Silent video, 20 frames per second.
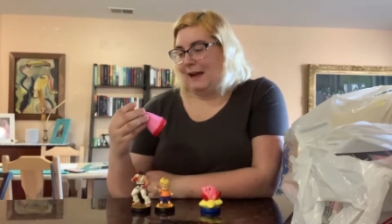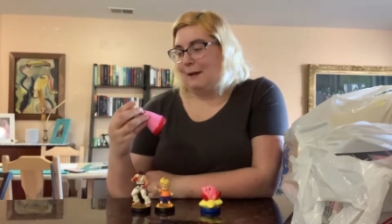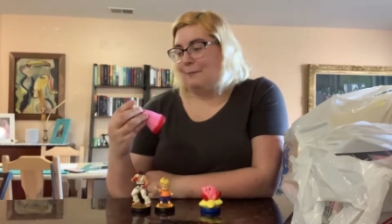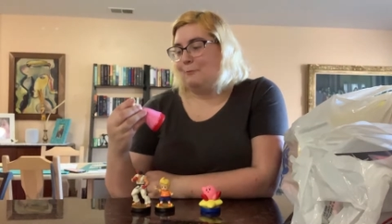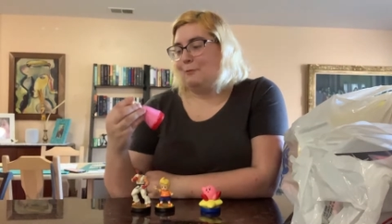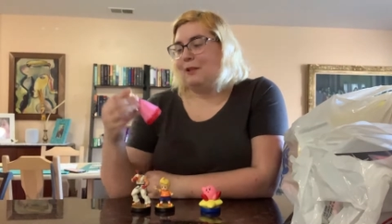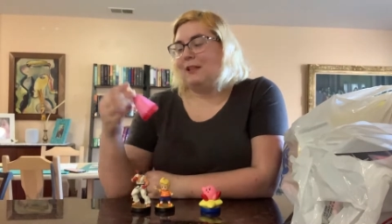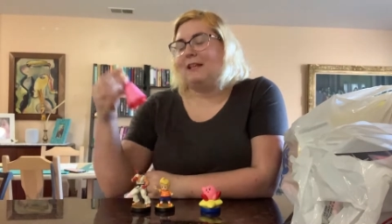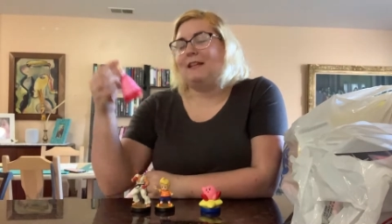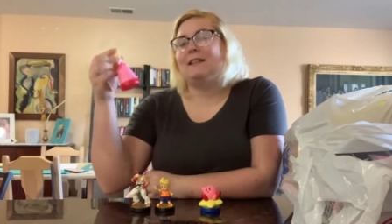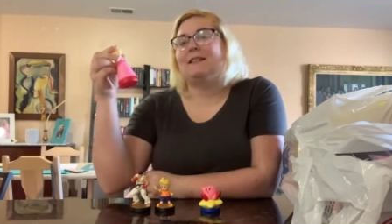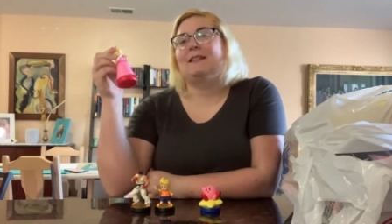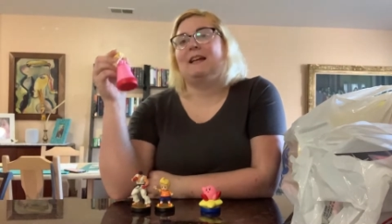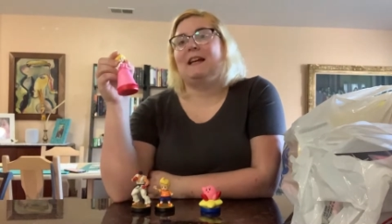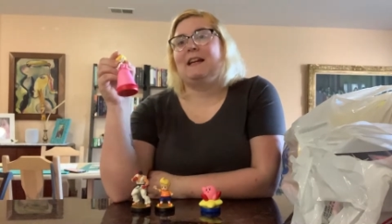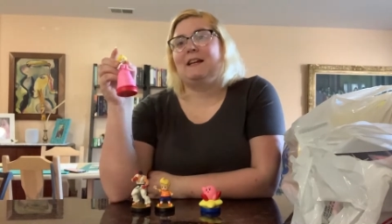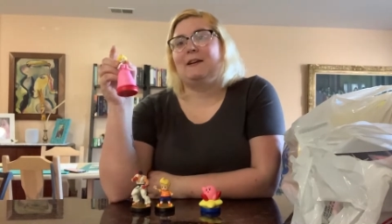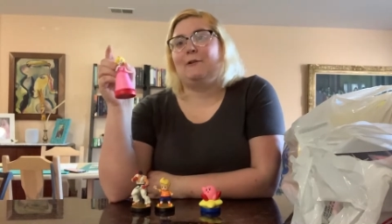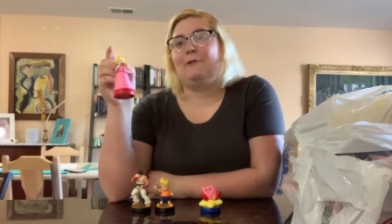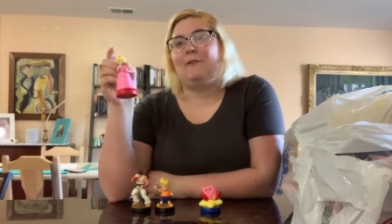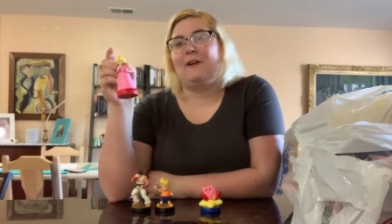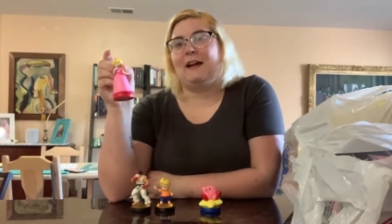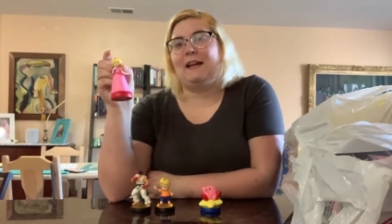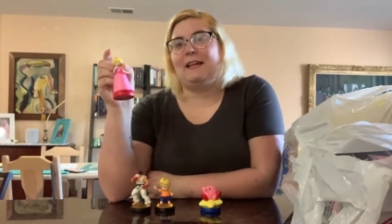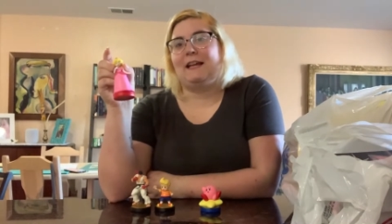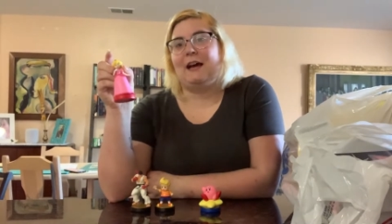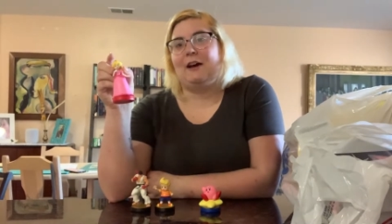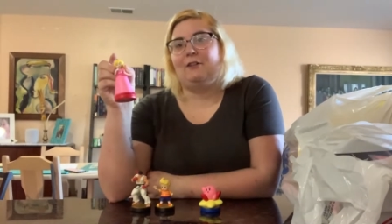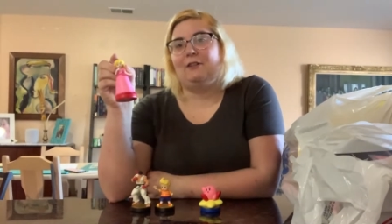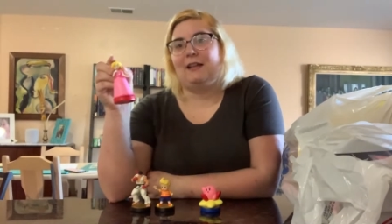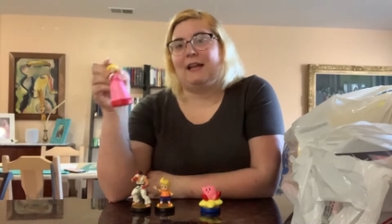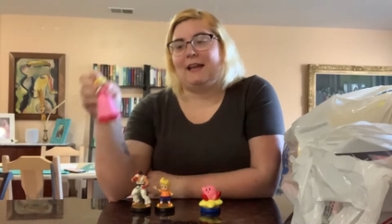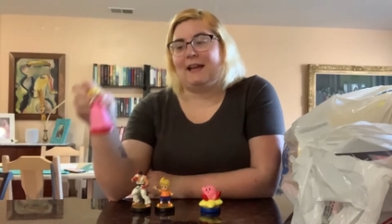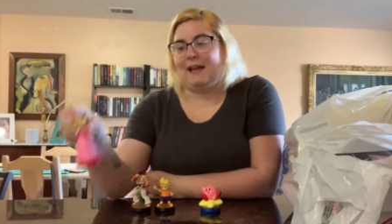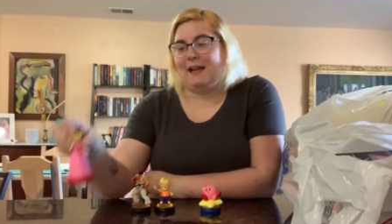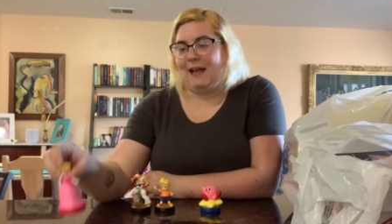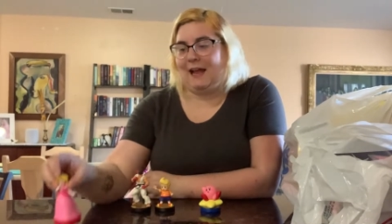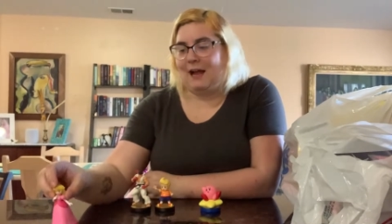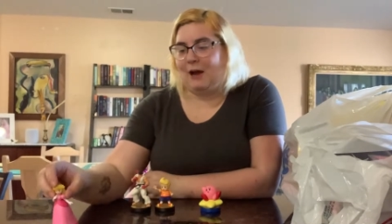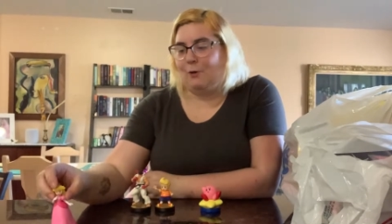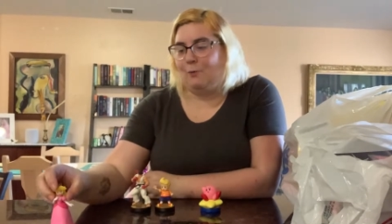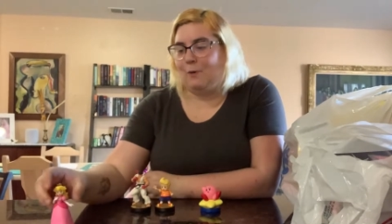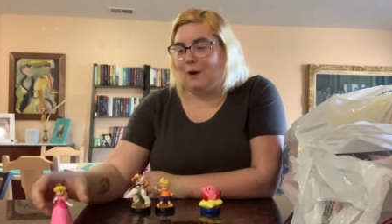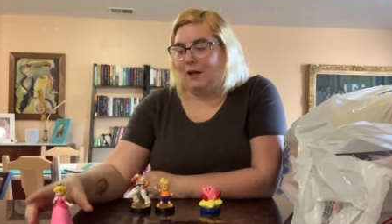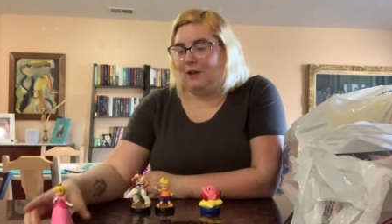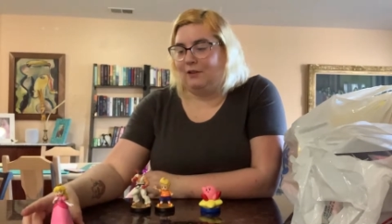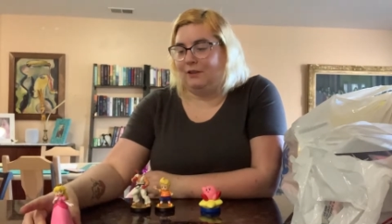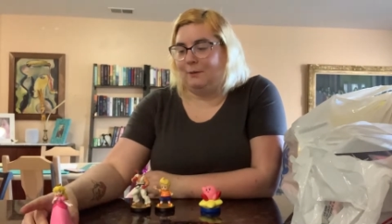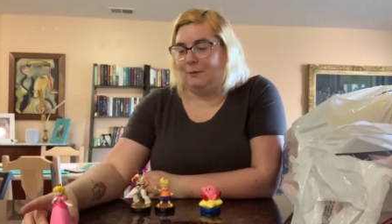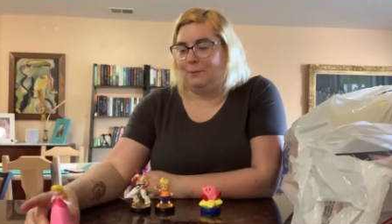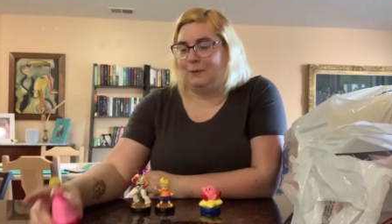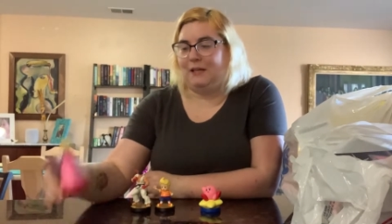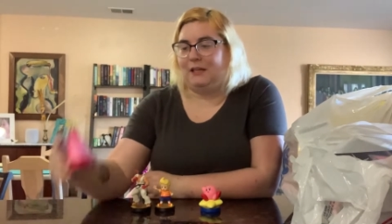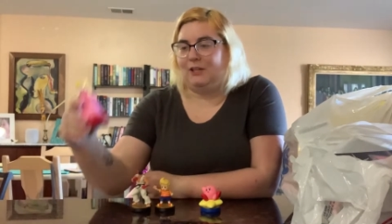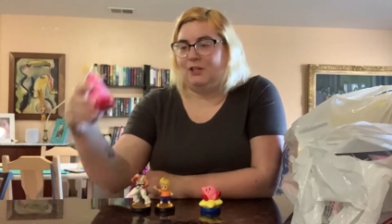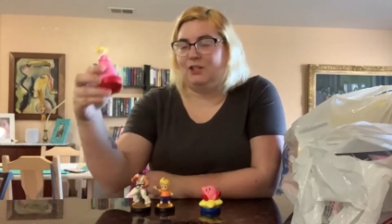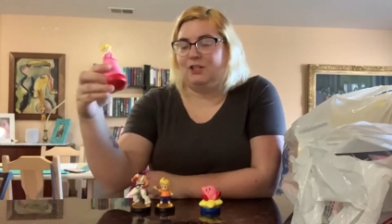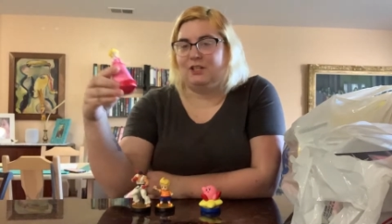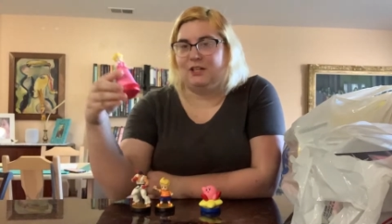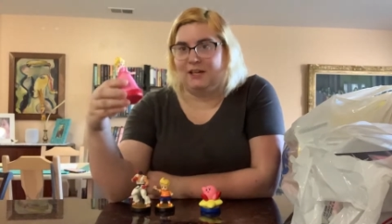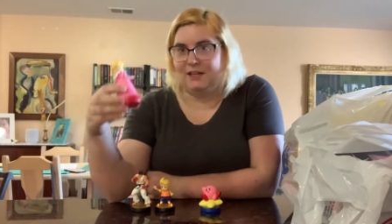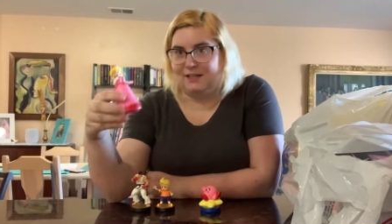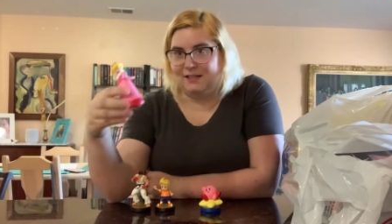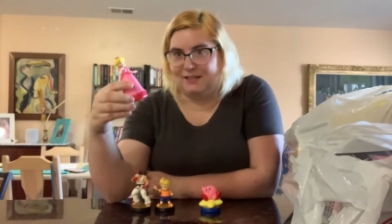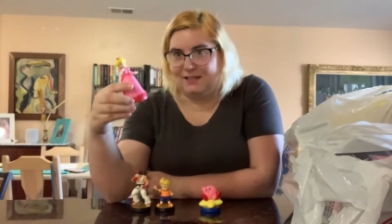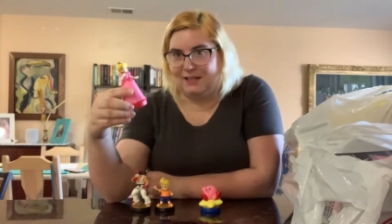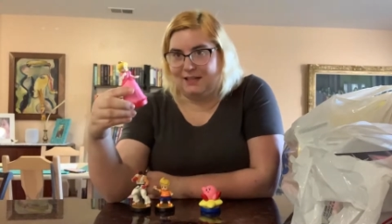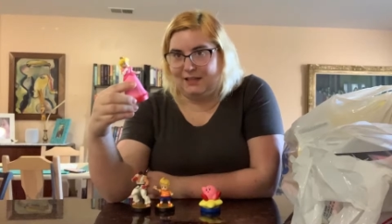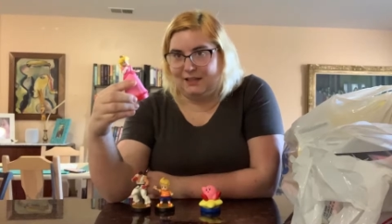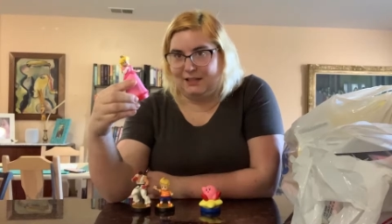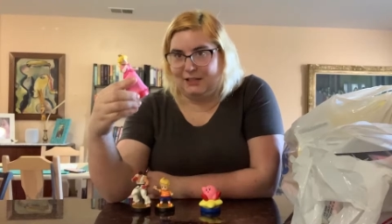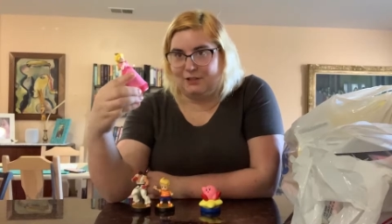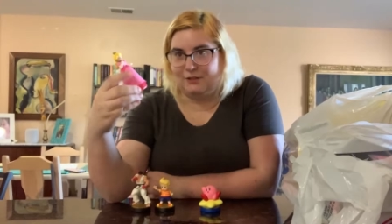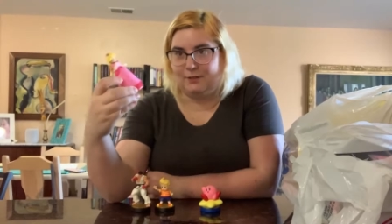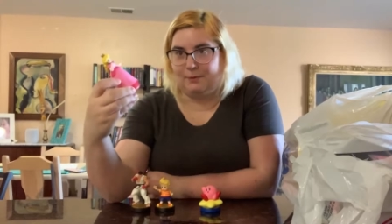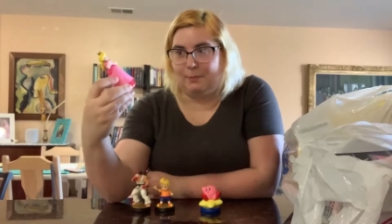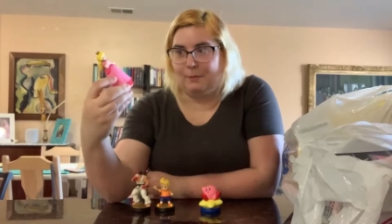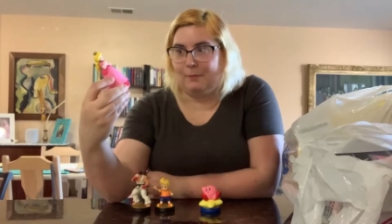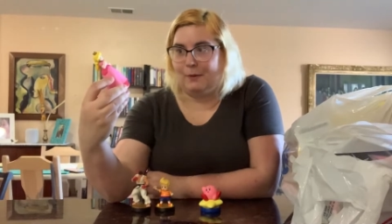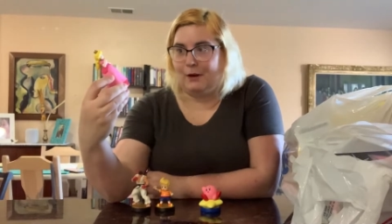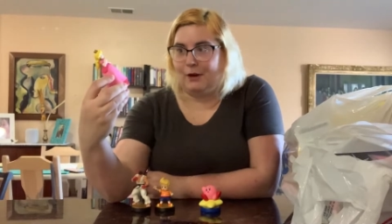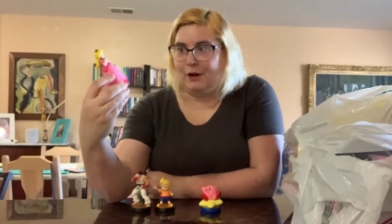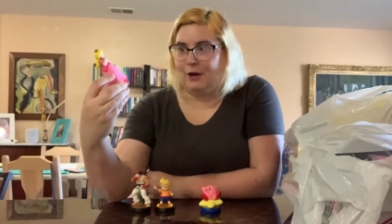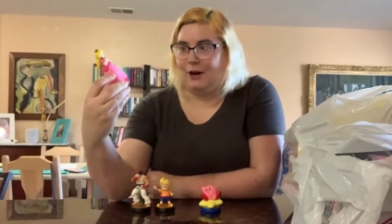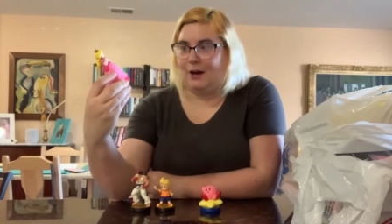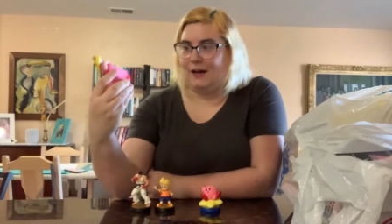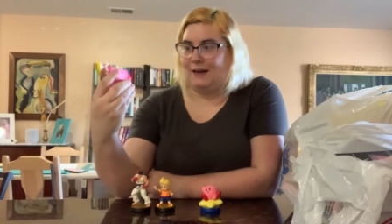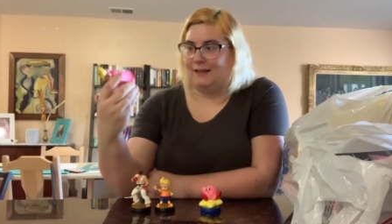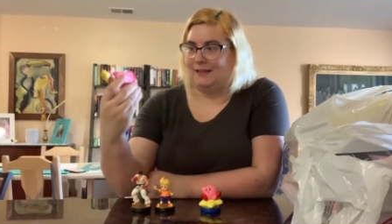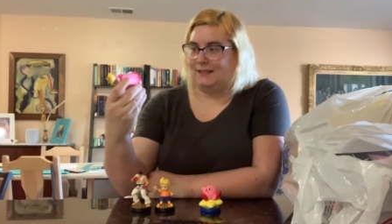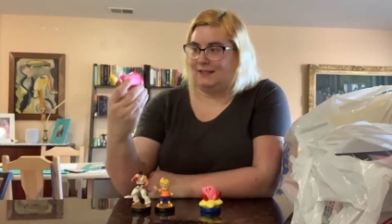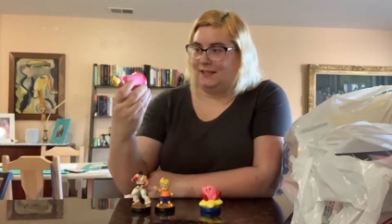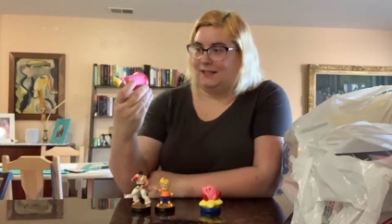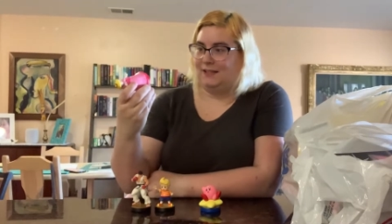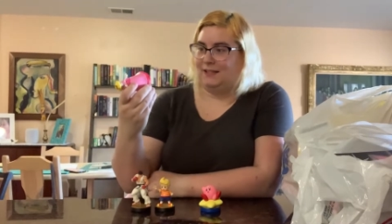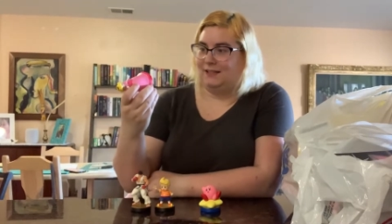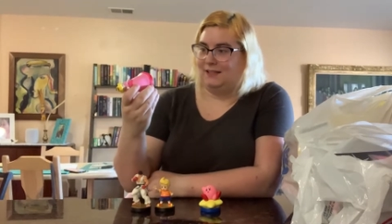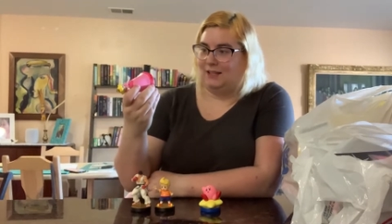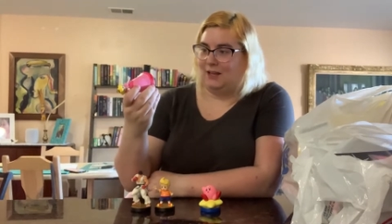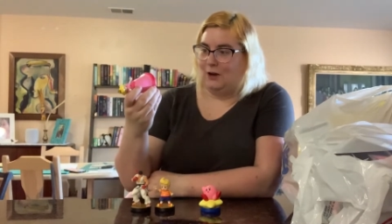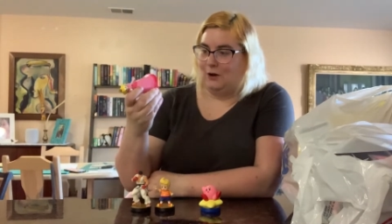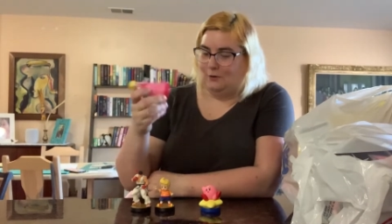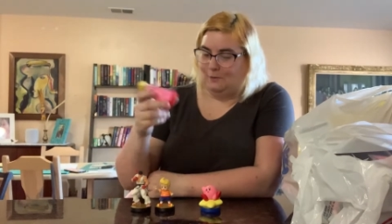I'm really excited to find out like how well the Peach does in the Super Mario Odyssey. So,